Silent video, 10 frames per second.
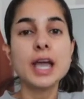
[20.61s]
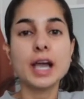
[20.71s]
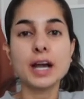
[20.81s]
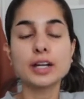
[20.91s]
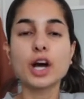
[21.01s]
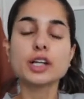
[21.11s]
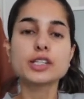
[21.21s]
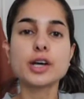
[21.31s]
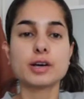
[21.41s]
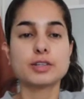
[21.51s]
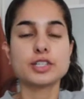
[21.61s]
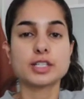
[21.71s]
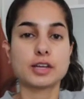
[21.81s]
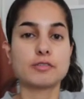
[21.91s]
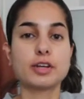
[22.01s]
and also how I
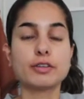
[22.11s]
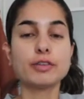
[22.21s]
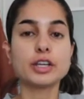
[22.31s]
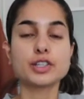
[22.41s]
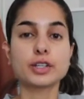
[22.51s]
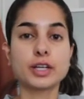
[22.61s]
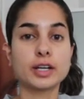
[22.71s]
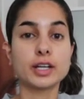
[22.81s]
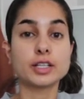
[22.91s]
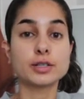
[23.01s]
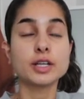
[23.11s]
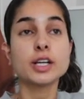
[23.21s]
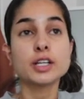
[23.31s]
just get rid of facial hair in